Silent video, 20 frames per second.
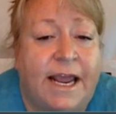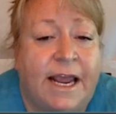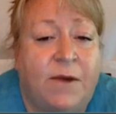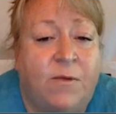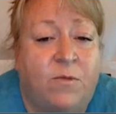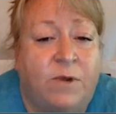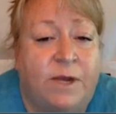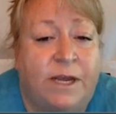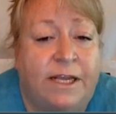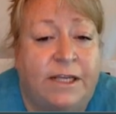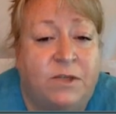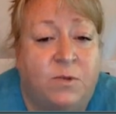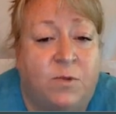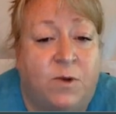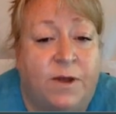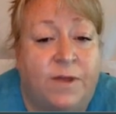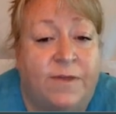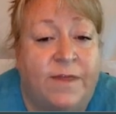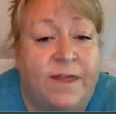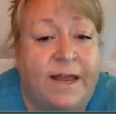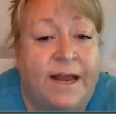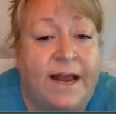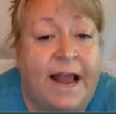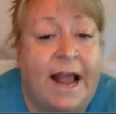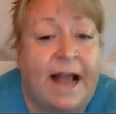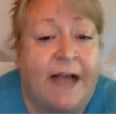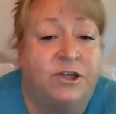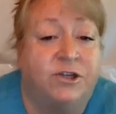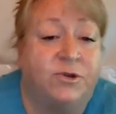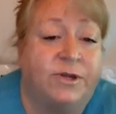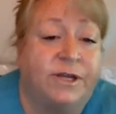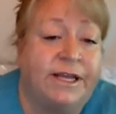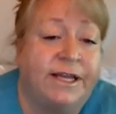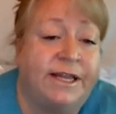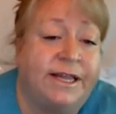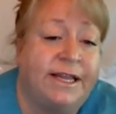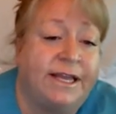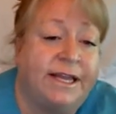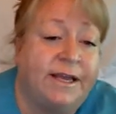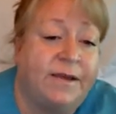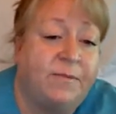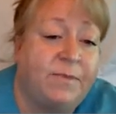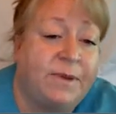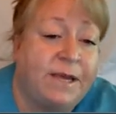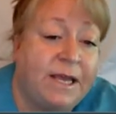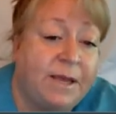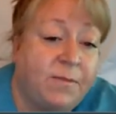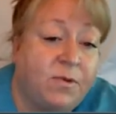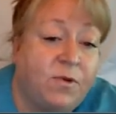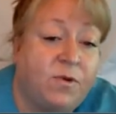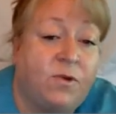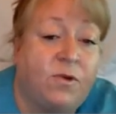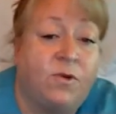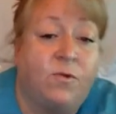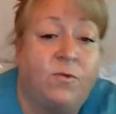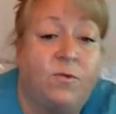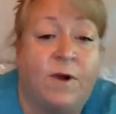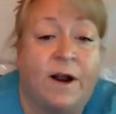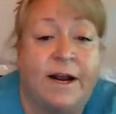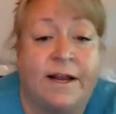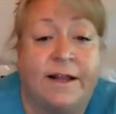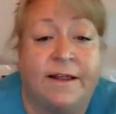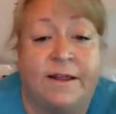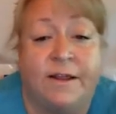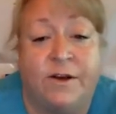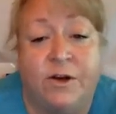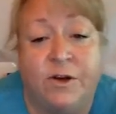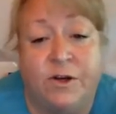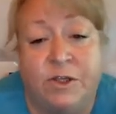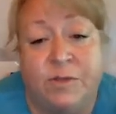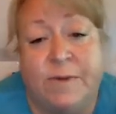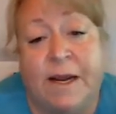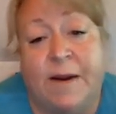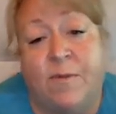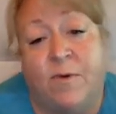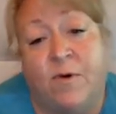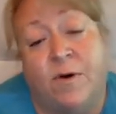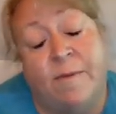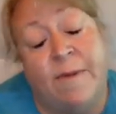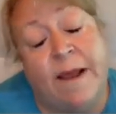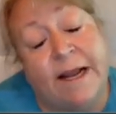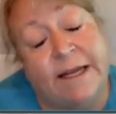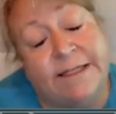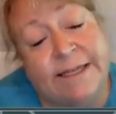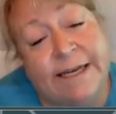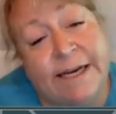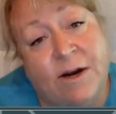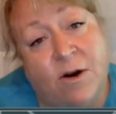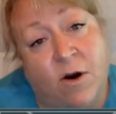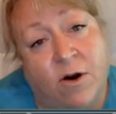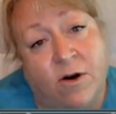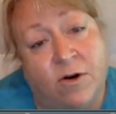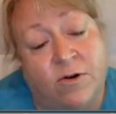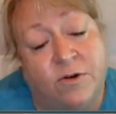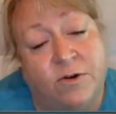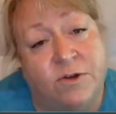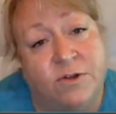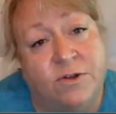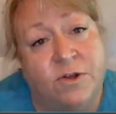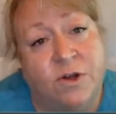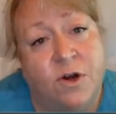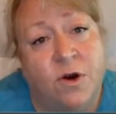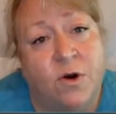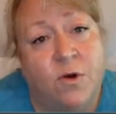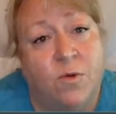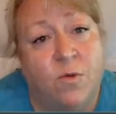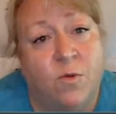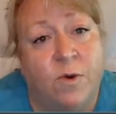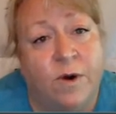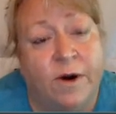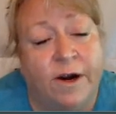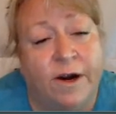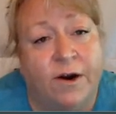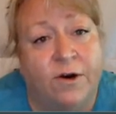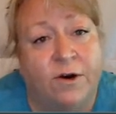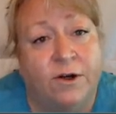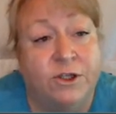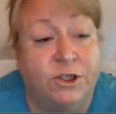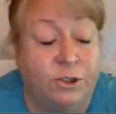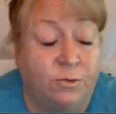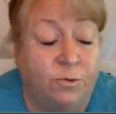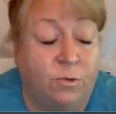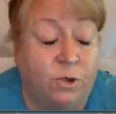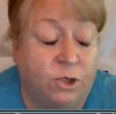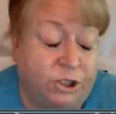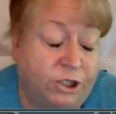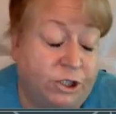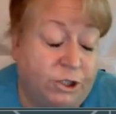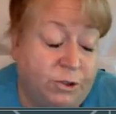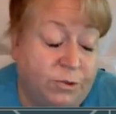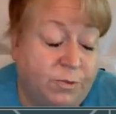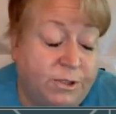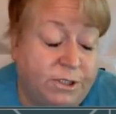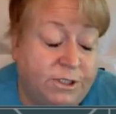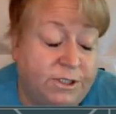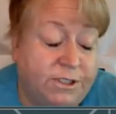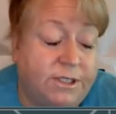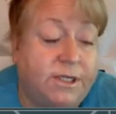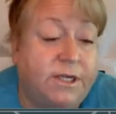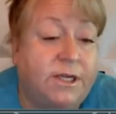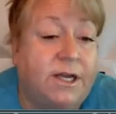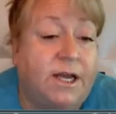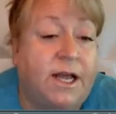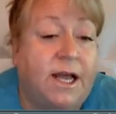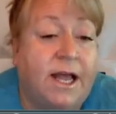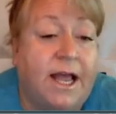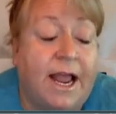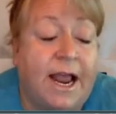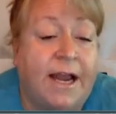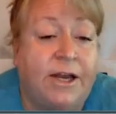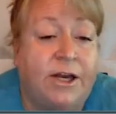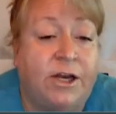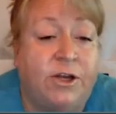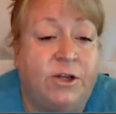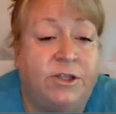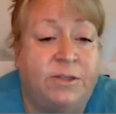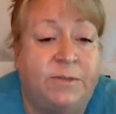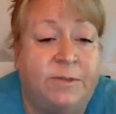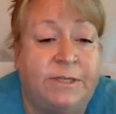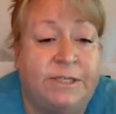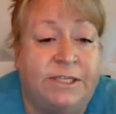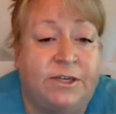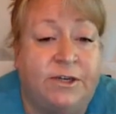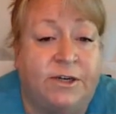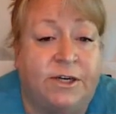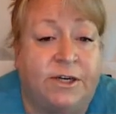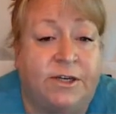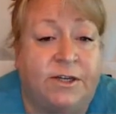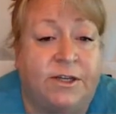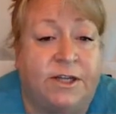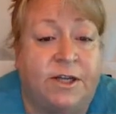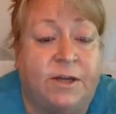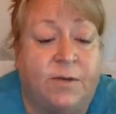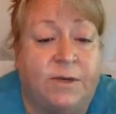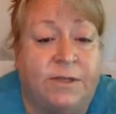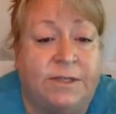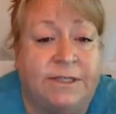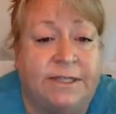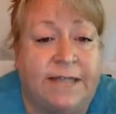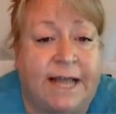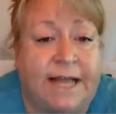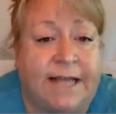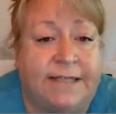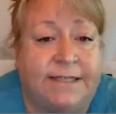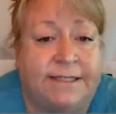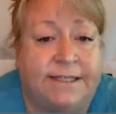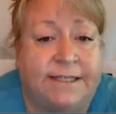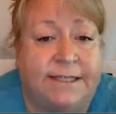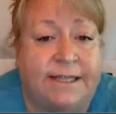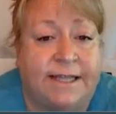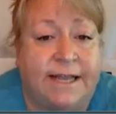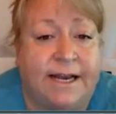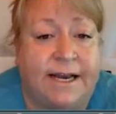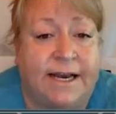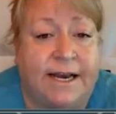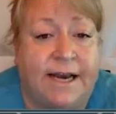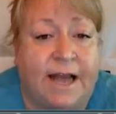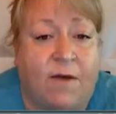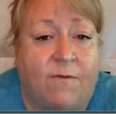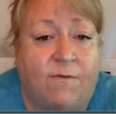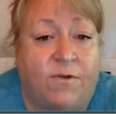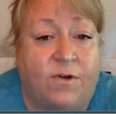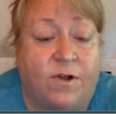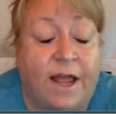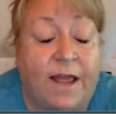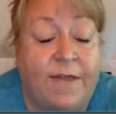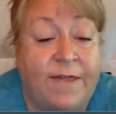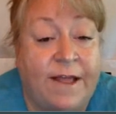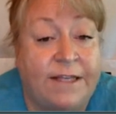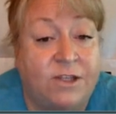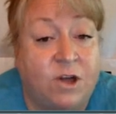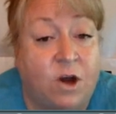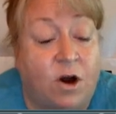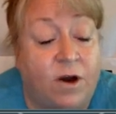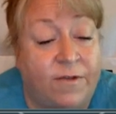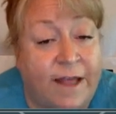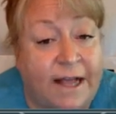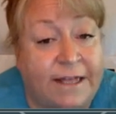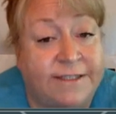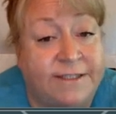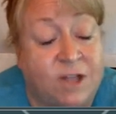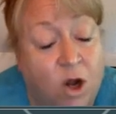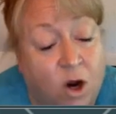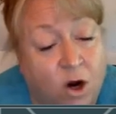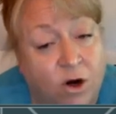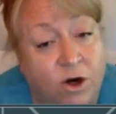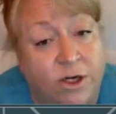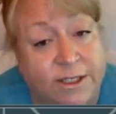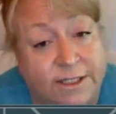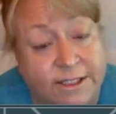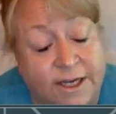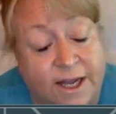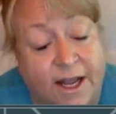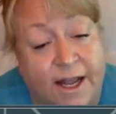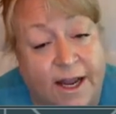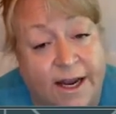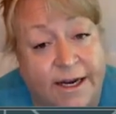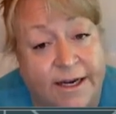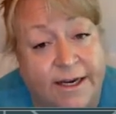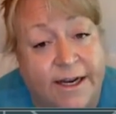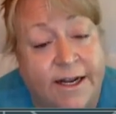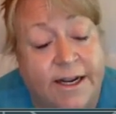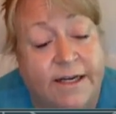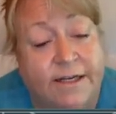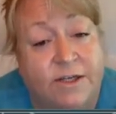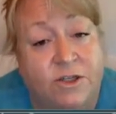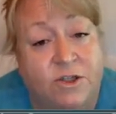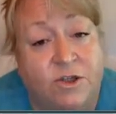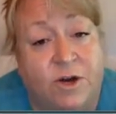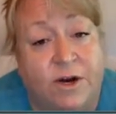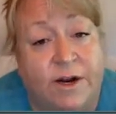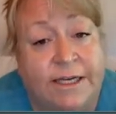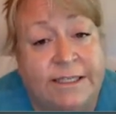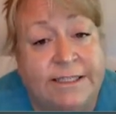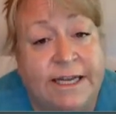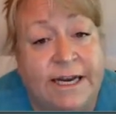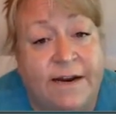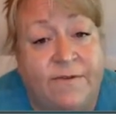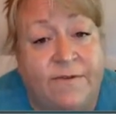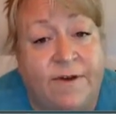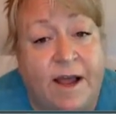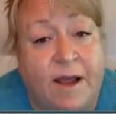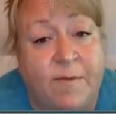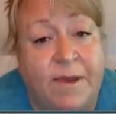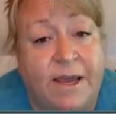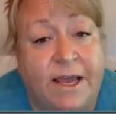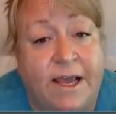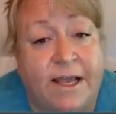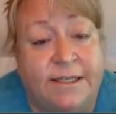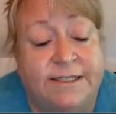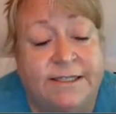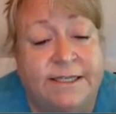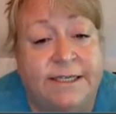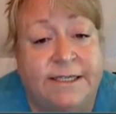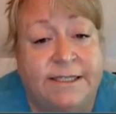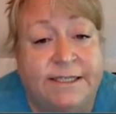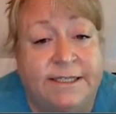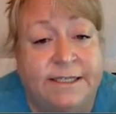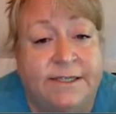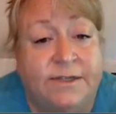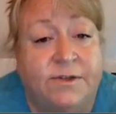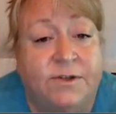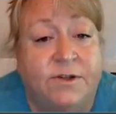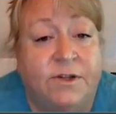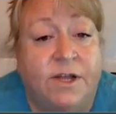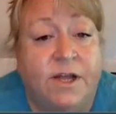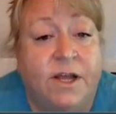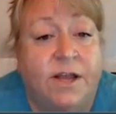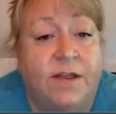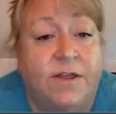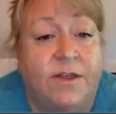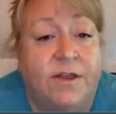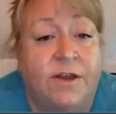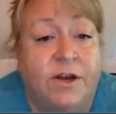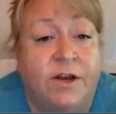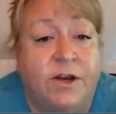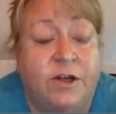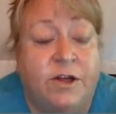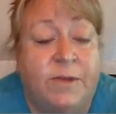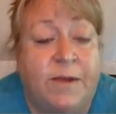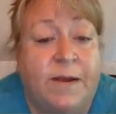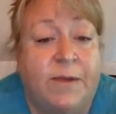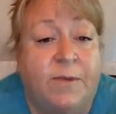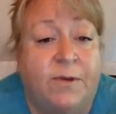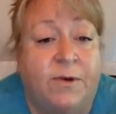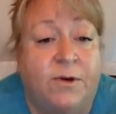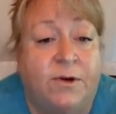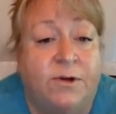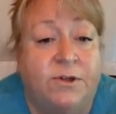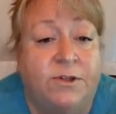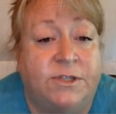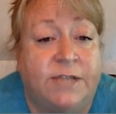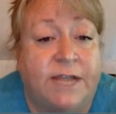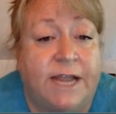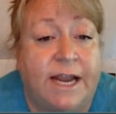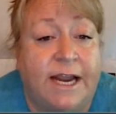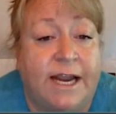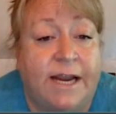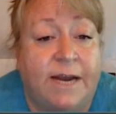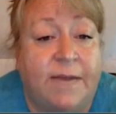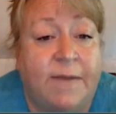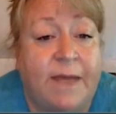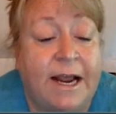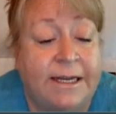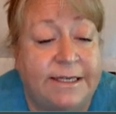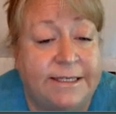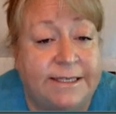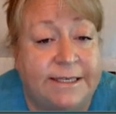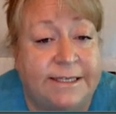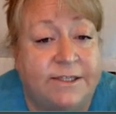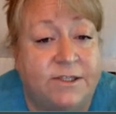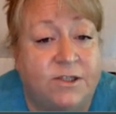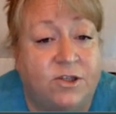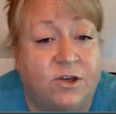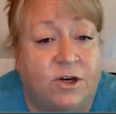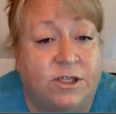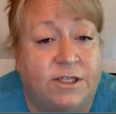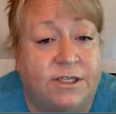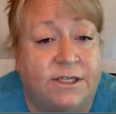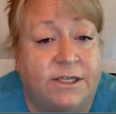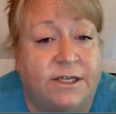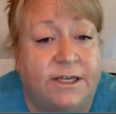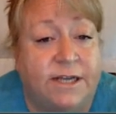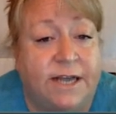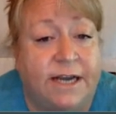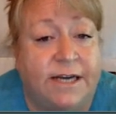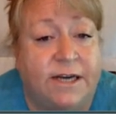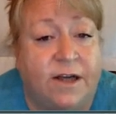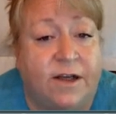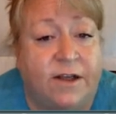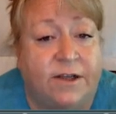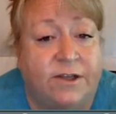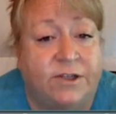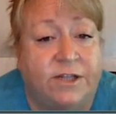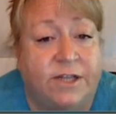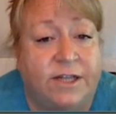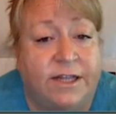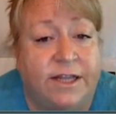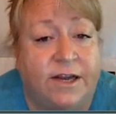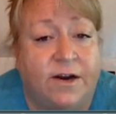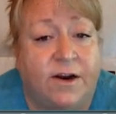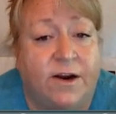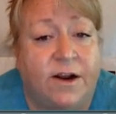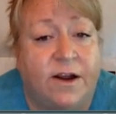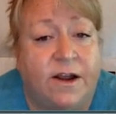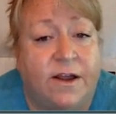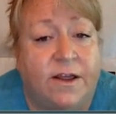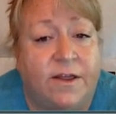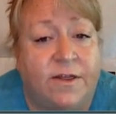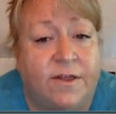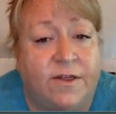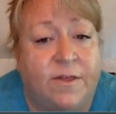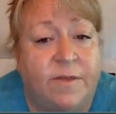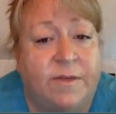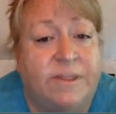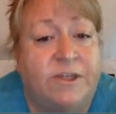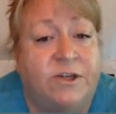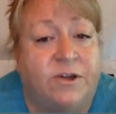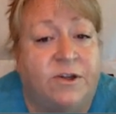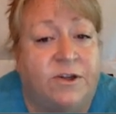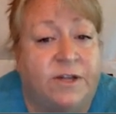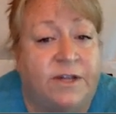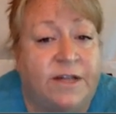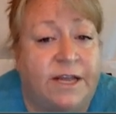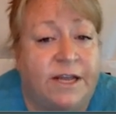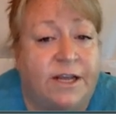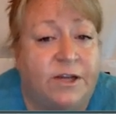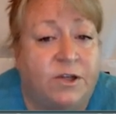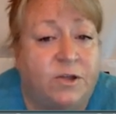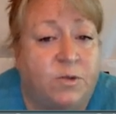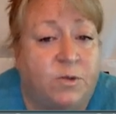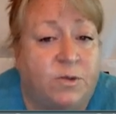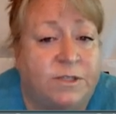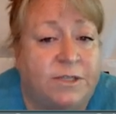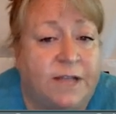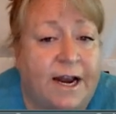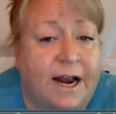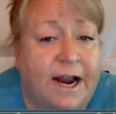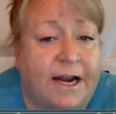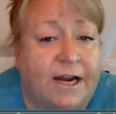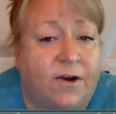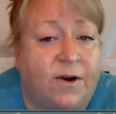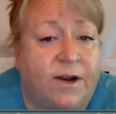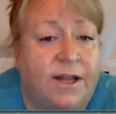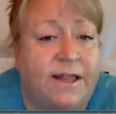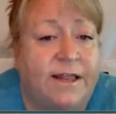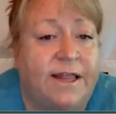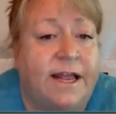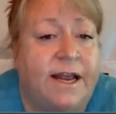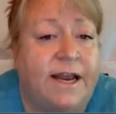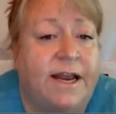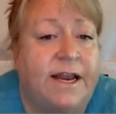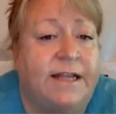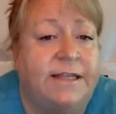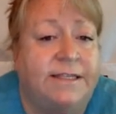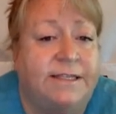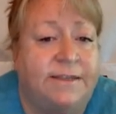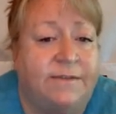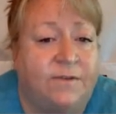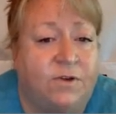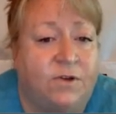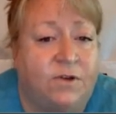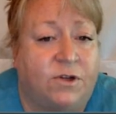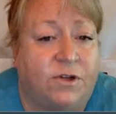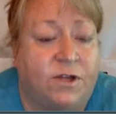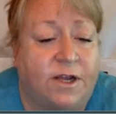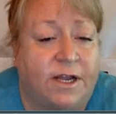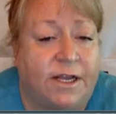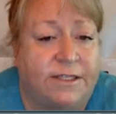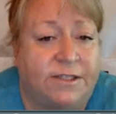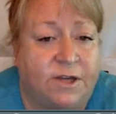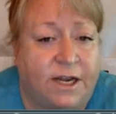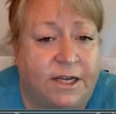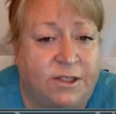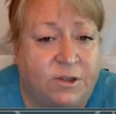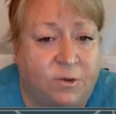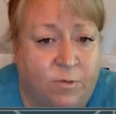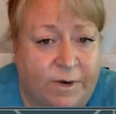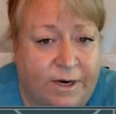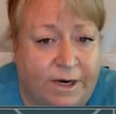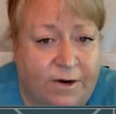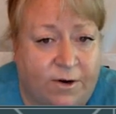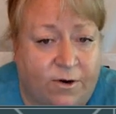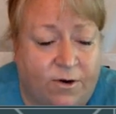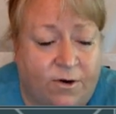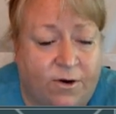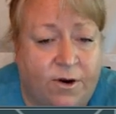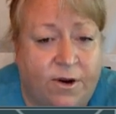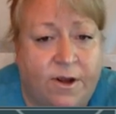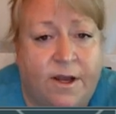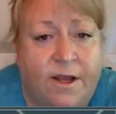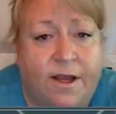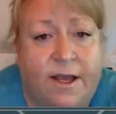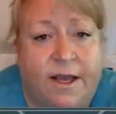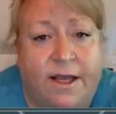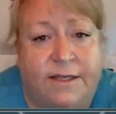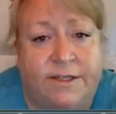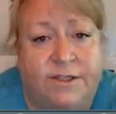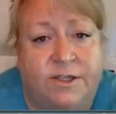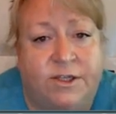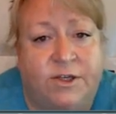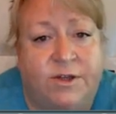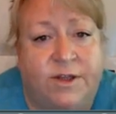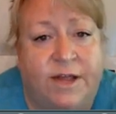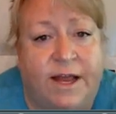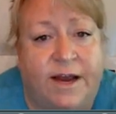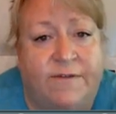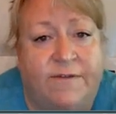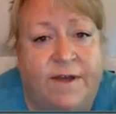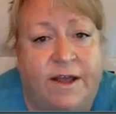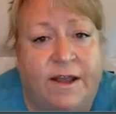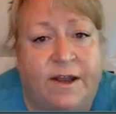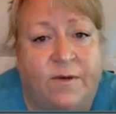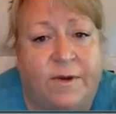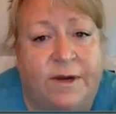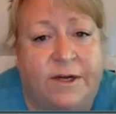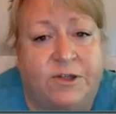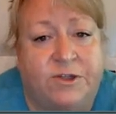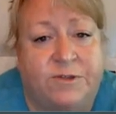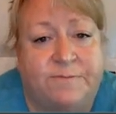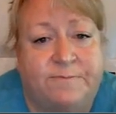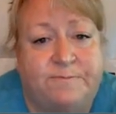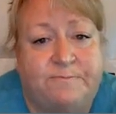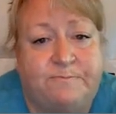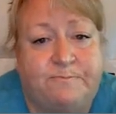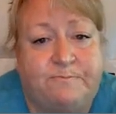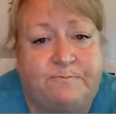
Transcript: it is one that actually the people writing the newspaper and magazine articles we're were duped uh, and used material that was less than helpful and that's that's the hardest kind to try to identify because until the newspapers and magazines start to acknowledge that their the material that they used was not accurate then it's difficult as as a reader uh, to do that evaluation